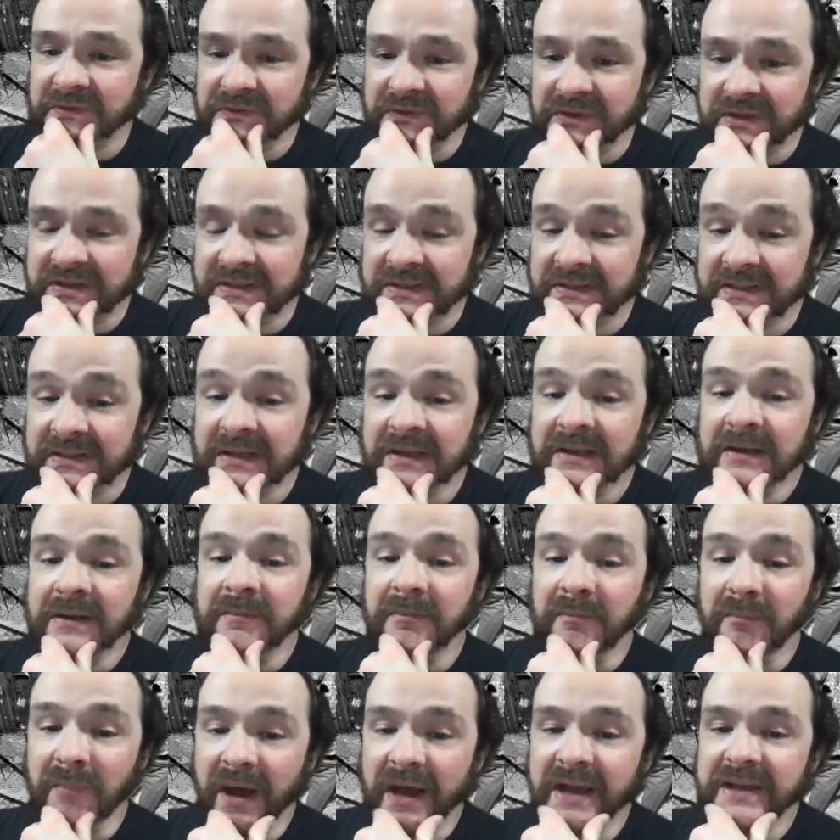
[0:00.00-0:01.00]
this
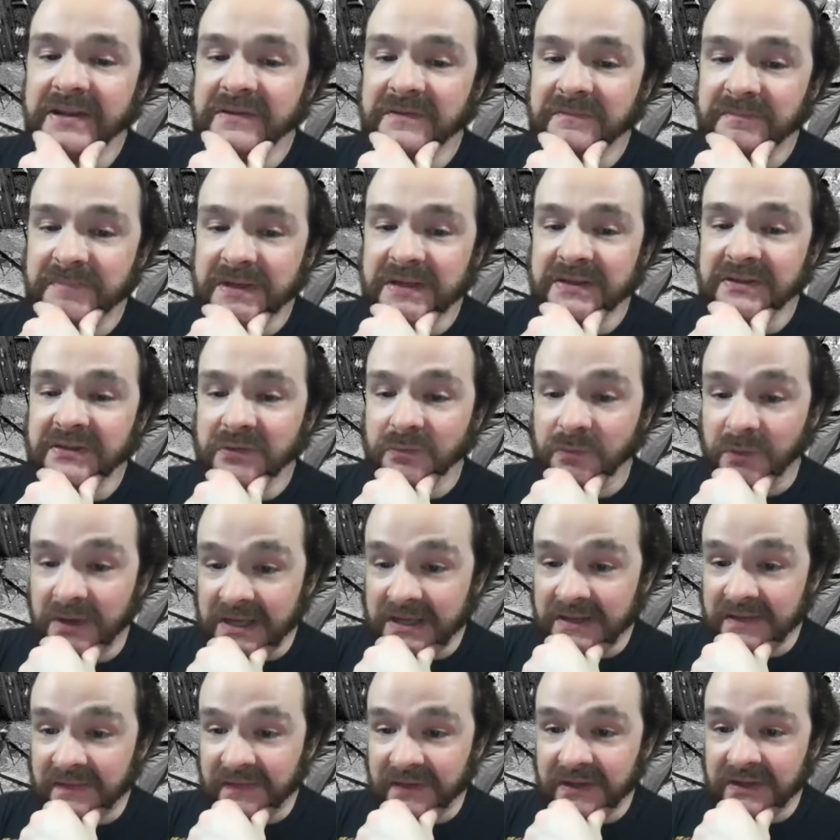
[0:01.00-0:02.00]
might have been the
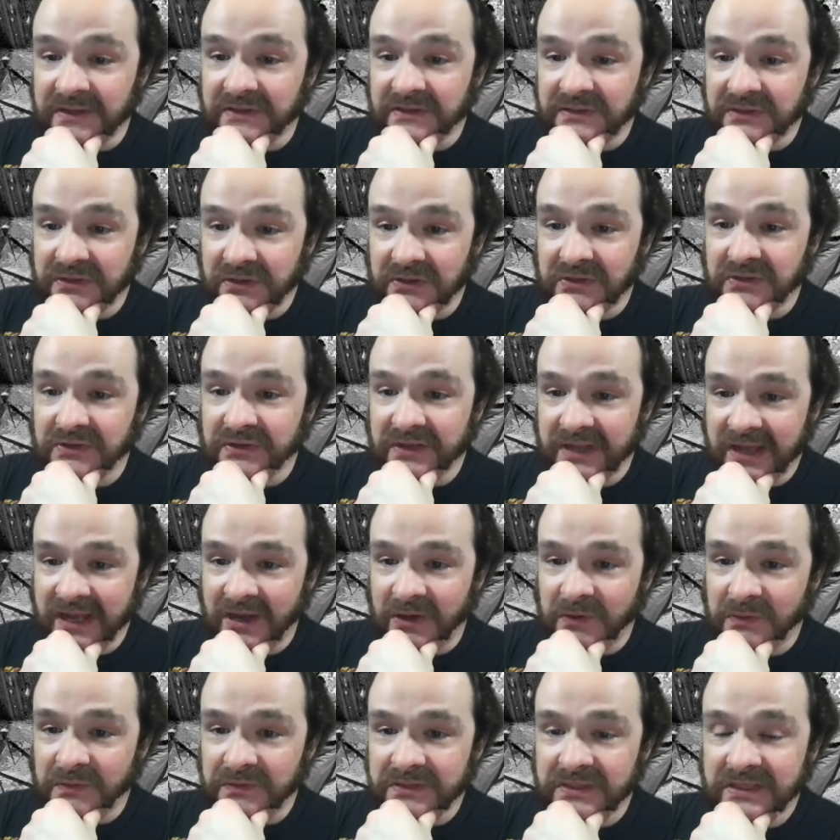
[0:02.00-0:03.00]
way things turned
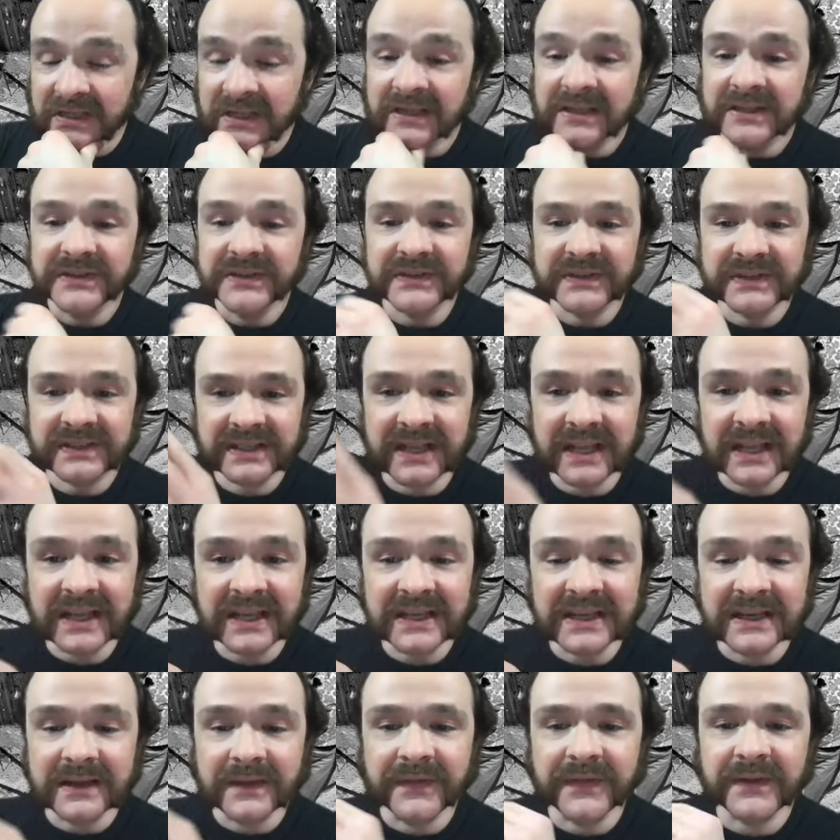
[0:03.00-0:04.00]
out. You
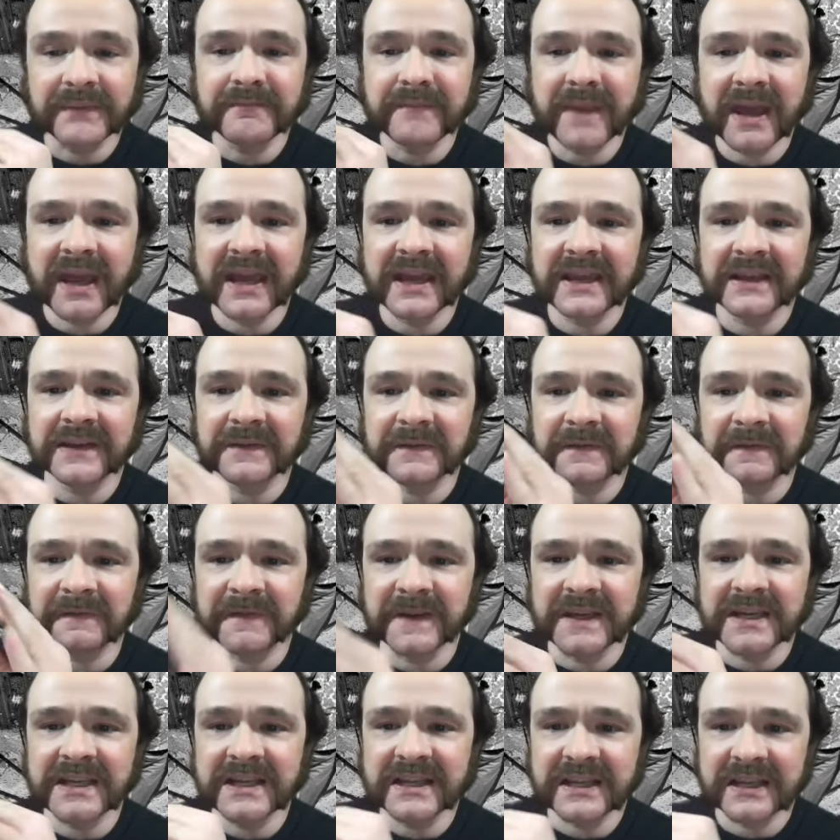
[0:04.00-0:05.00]
see, the main
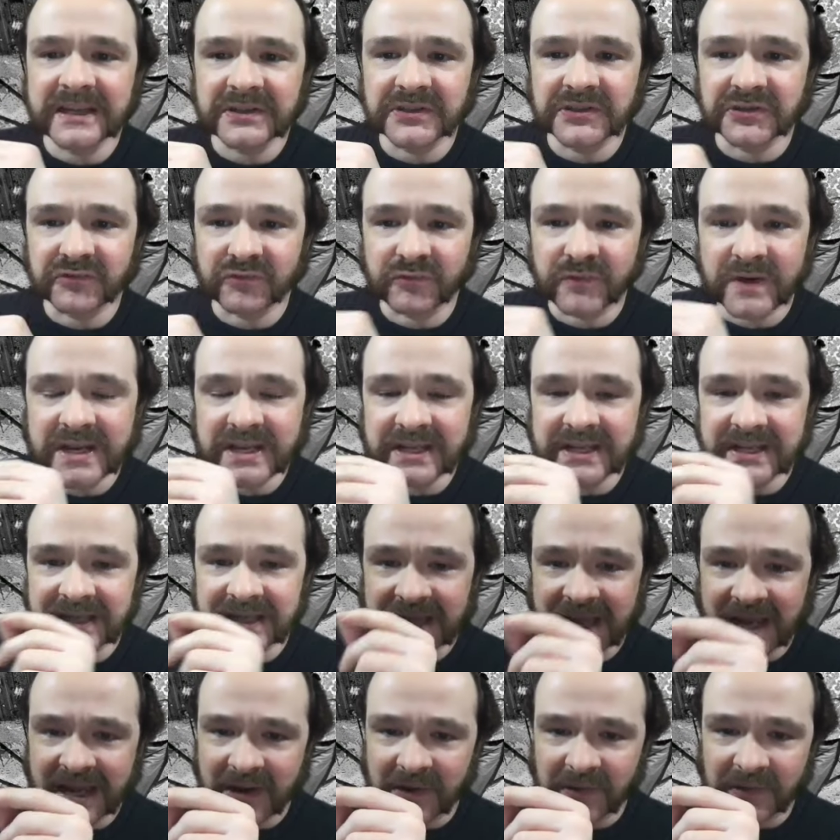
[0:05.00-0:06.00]
feeding and
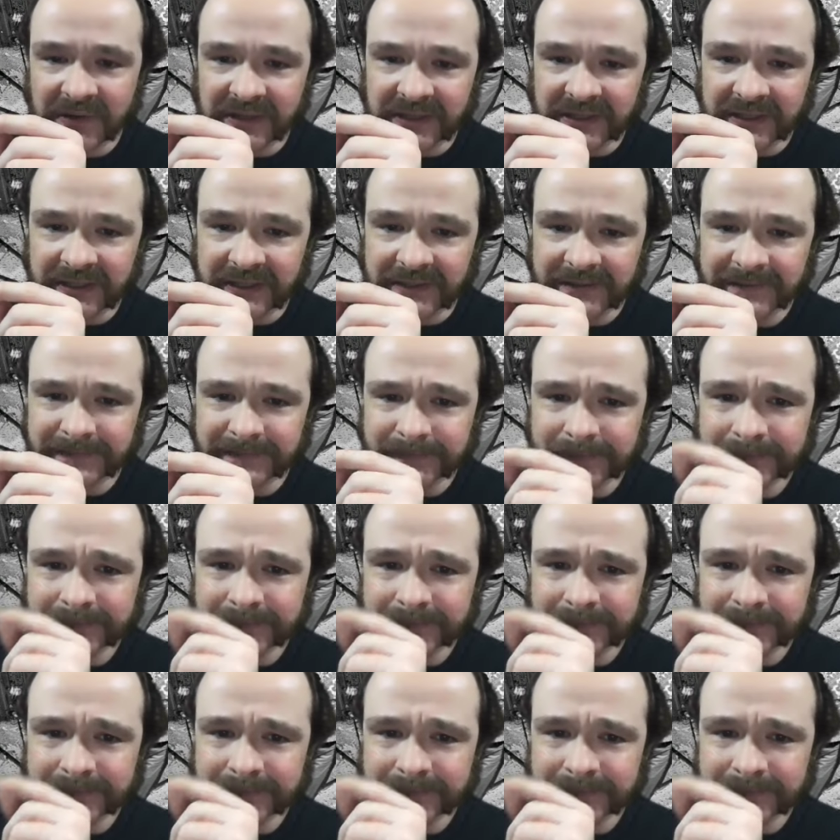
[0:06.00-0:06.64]
drinking area